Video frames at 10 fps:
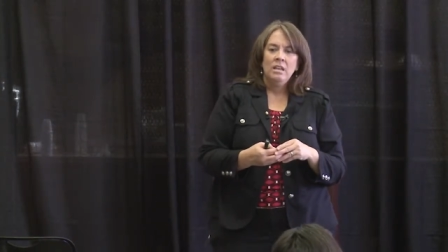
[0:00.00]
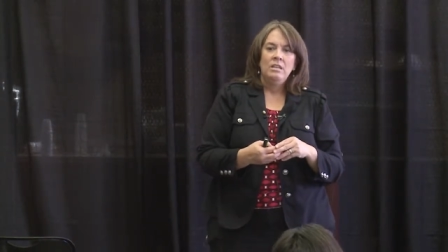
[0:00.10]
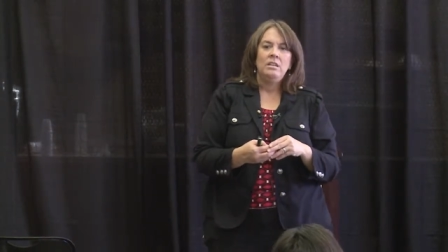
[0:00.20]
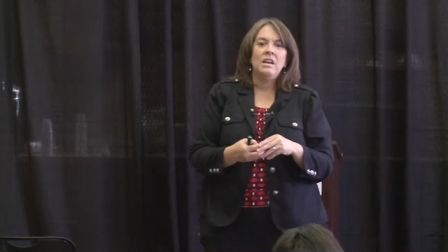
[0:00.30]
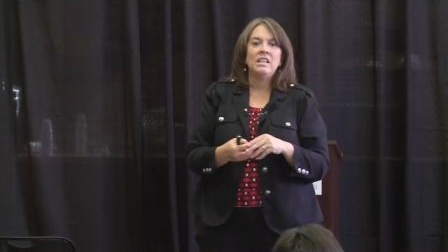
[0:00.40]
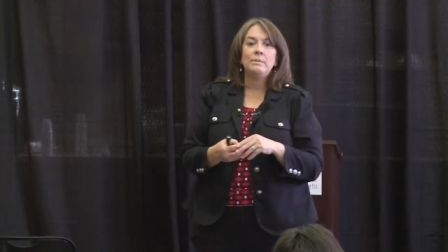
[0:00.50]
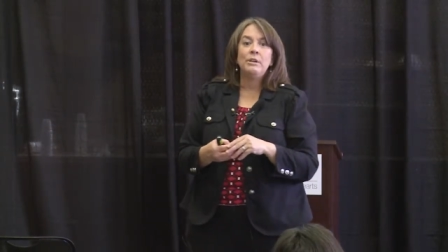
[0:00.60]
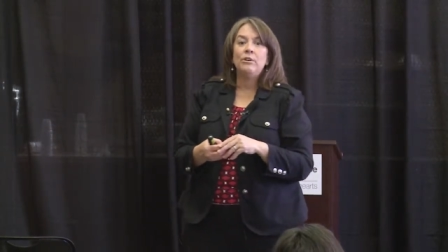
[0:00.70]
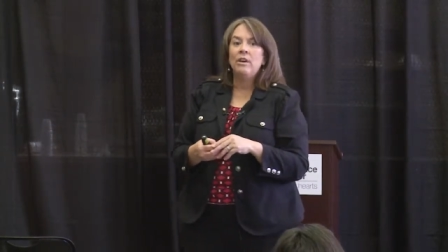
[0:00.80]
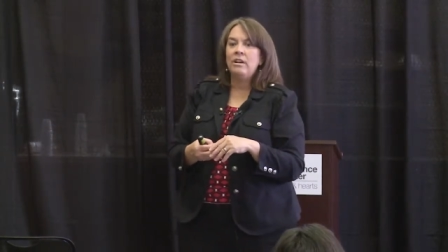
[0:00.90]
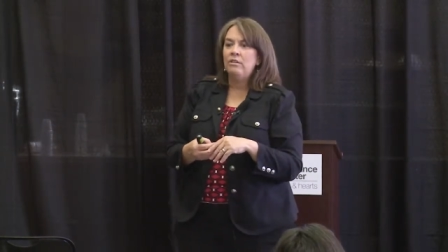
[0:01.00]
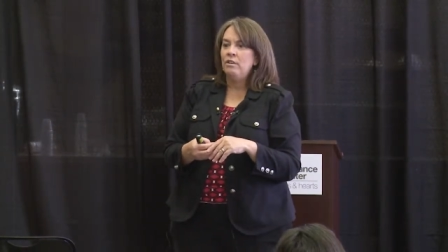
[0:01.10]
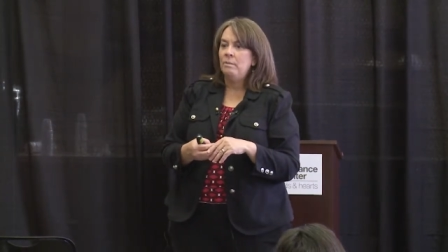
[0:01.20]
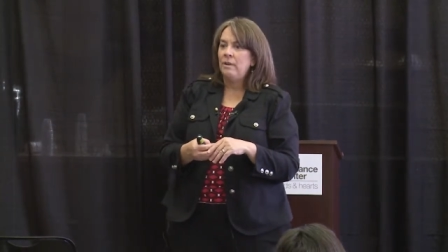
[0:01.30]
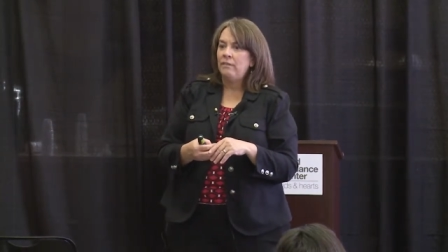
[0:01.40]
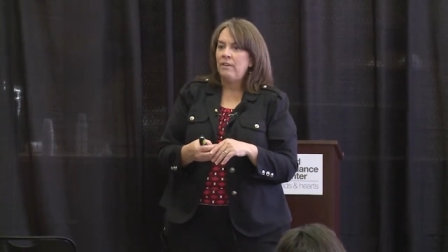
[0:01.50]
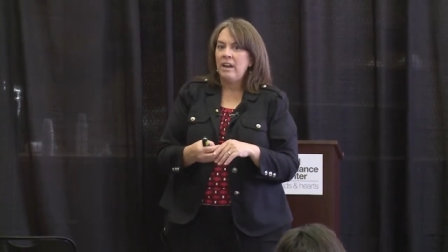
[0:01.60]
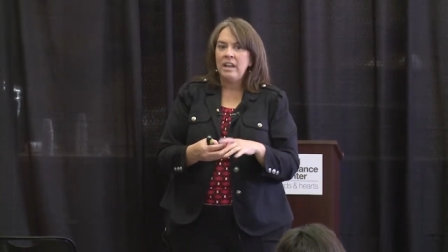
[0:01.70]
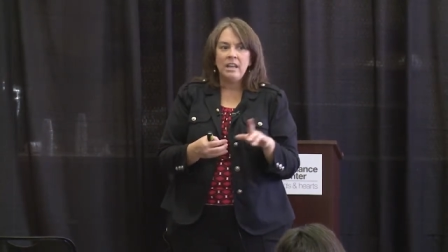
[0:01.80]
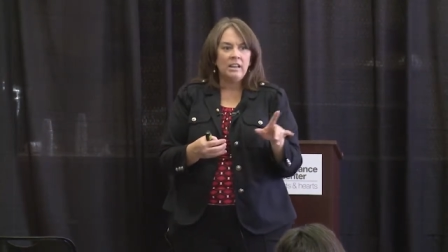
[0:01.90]
You guys have been a great group on a
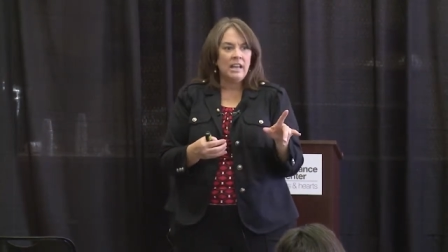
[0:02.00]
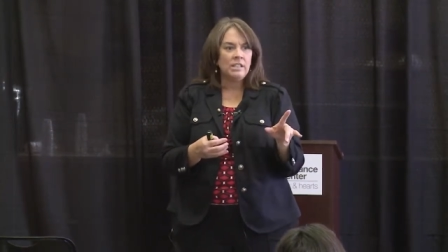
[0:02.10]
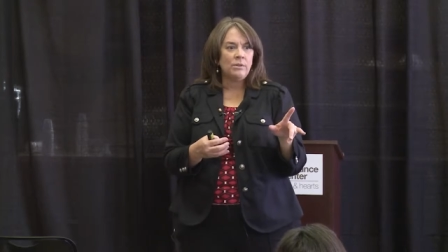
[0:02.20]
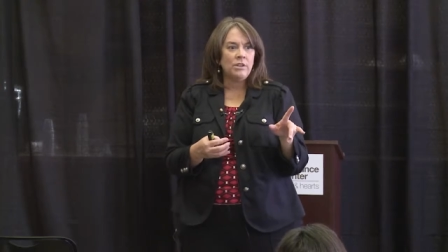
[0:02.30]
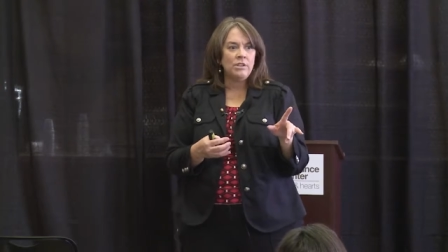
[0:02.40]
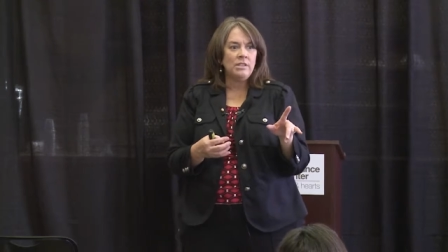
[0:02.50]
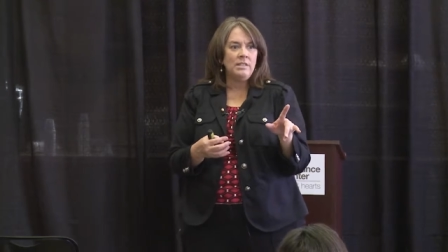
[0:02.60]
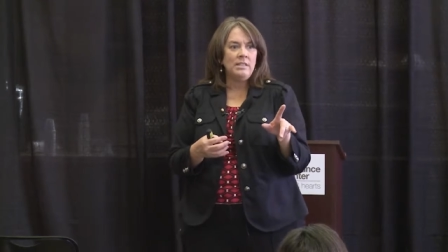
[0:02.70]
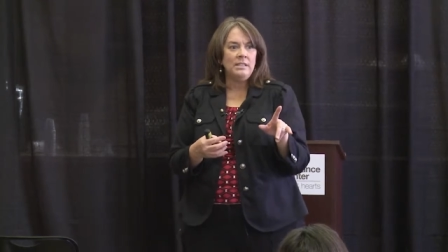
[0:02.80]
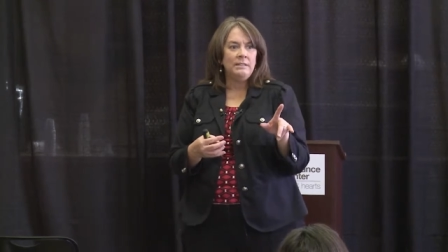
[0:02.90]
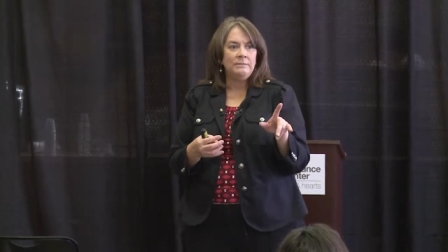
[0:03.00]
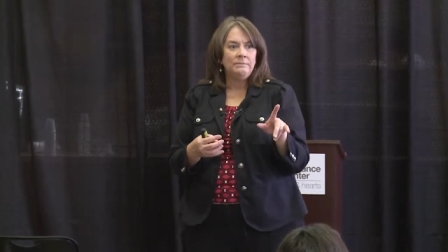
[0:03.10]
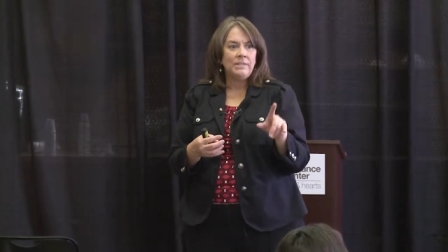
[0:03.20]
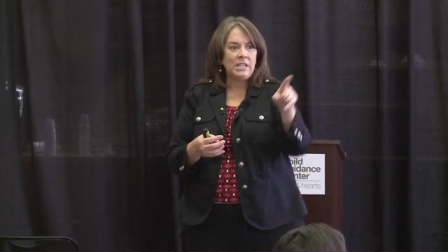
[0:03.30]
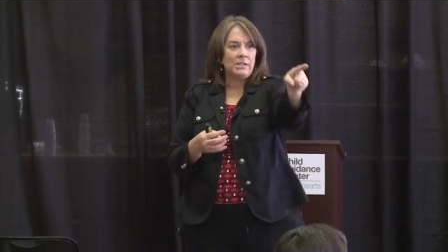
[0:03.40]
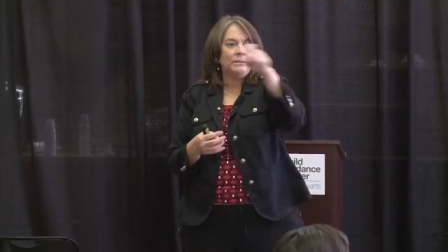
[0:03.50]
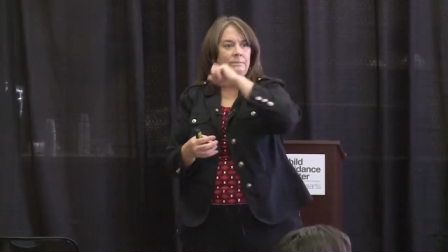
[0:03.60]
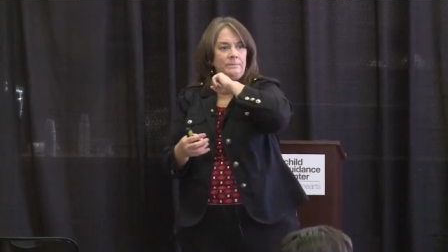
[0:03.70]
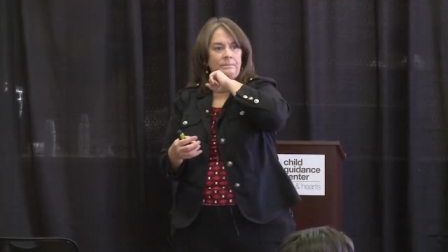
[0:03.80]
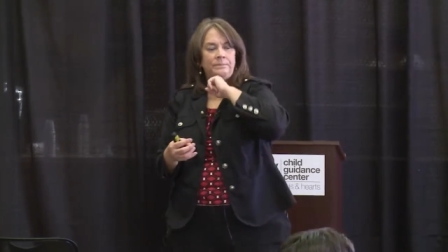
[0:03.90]
Friday. Any last questions? Yes, sir?
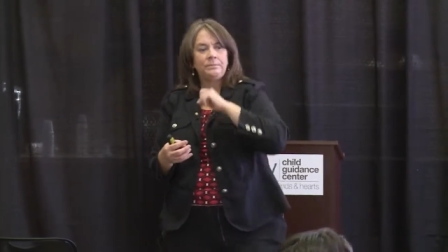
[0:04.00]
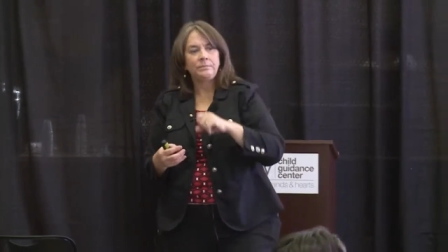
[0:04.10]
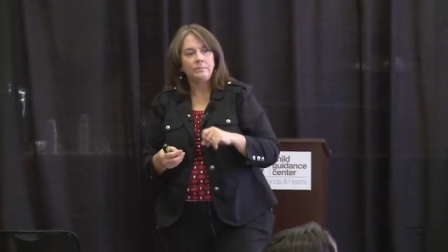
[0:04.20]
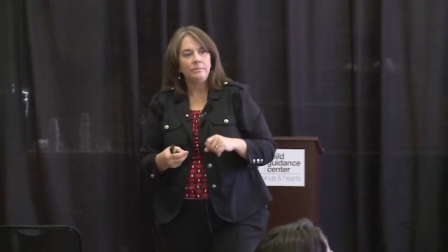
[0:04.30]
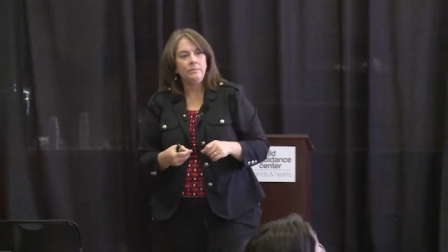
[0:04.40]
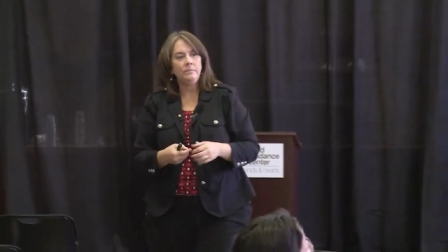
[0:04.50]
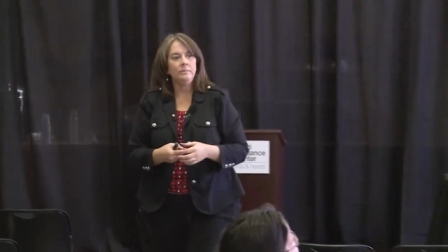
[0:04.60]
Where does technology come into